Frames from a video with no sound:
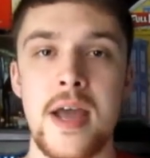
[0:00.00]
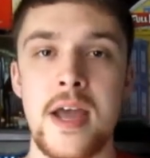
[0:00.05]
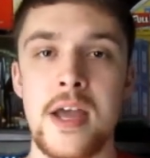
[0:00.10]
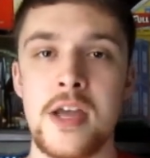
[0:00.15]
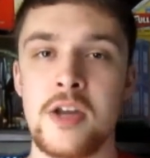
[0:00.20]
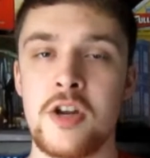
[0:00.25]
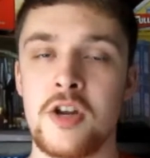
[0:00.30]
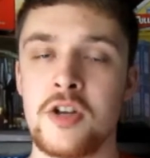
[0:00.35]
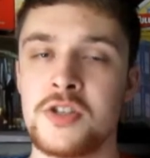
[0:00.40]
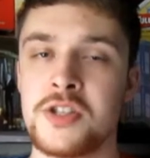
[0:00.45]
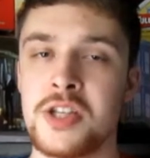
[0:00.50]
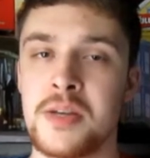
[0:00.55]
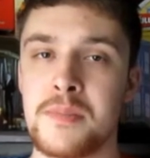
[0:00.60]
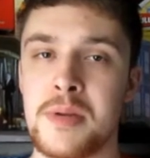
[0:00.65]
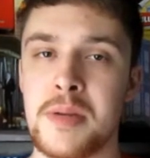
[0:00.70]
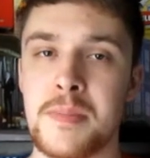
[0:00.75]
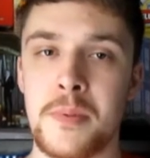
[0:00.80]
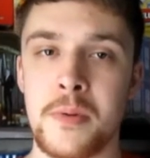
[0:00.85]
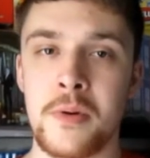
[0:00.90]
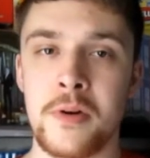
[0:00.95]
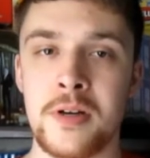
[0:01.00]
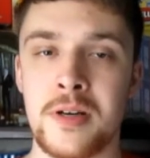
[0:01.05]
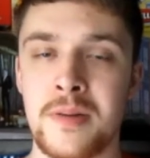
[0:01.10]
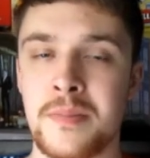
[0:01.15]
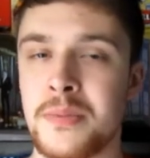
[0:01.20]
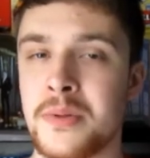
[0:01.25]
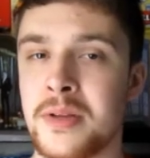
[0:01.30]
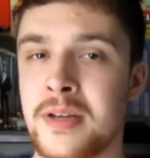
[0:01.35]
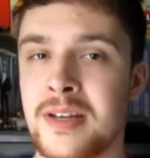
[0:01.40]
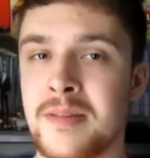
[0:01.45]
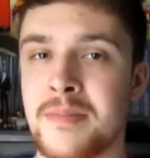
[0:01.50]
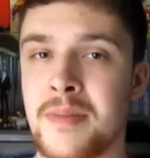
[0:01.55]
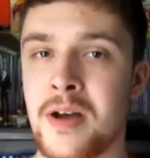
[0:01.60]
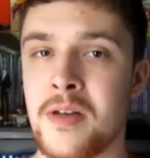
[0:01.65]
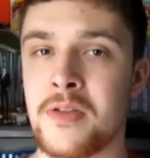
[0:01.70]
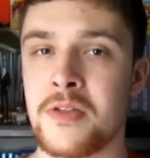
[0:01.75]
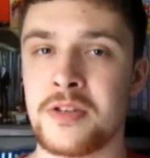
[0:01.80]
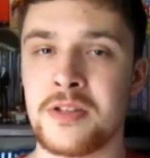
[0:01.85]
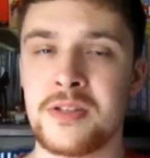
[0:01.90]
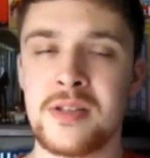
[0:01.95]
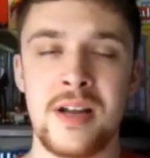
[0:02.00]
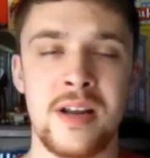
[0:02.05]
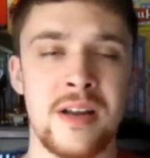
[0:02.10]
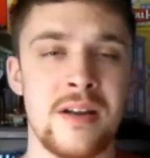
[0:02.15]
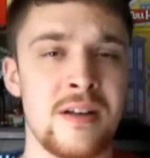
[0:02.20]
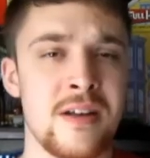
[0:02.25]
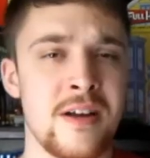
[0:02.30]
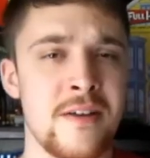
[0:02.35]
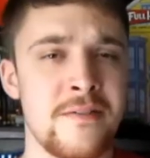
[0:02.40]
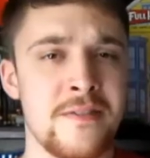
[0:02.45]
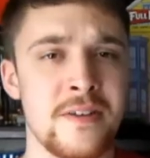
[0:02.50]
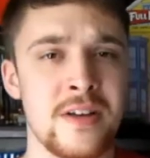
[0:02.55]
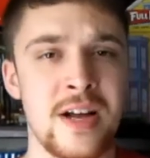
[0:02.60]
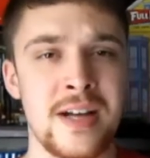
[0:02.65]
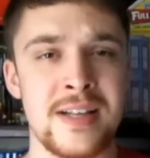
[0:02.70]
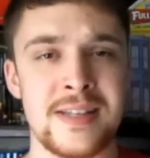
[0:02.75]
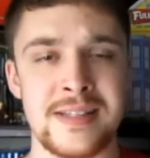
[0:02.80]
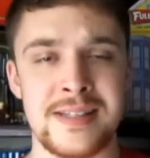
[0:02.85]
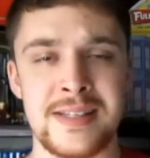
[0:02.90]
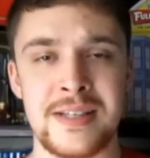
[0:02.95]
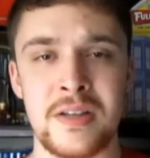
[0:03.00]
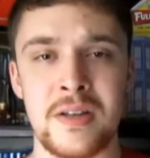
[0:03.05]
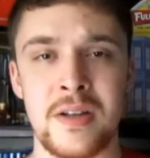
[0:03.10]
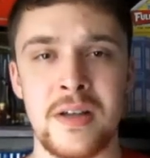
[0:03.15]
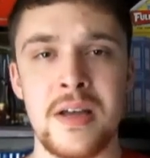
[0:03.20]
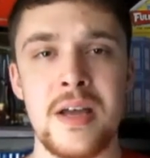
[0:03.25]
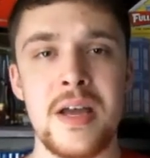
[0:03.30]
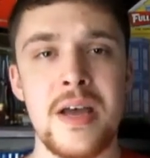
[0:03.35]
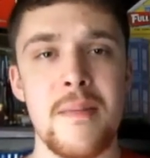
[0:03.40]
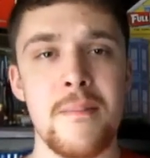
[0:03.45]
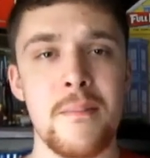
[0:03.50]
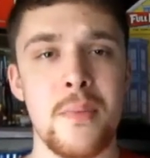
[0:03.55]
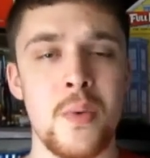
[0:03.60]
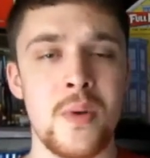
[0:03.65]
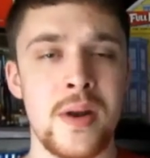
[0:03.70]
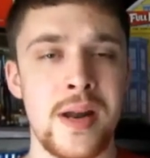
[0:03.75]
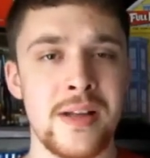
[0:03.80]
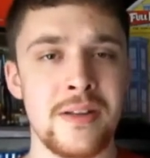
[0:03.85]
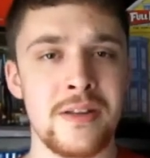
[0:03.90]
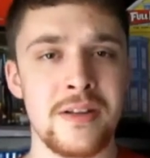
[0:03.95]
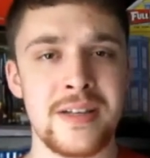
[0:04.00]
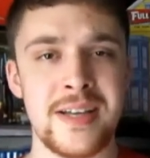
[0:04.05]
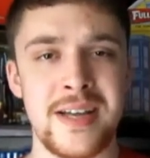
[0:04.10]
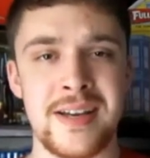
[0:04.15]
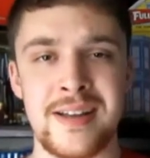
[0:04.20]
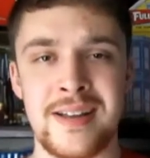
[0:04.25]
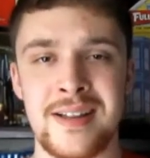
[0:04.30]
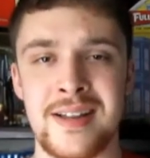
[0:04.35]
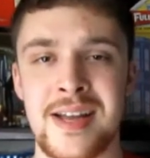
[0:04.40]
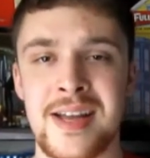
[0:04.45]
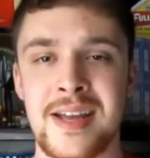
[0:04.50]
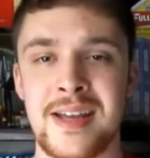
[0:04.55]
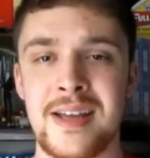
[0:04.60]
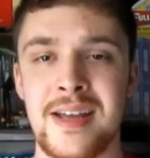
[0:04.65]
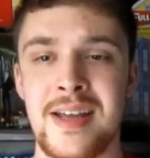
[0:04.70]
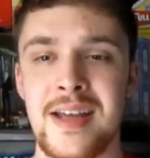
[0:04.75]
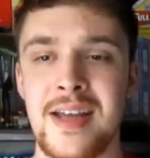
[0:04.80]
You know, some people are complaining about there's not enough Godzilla, but what I look at it like,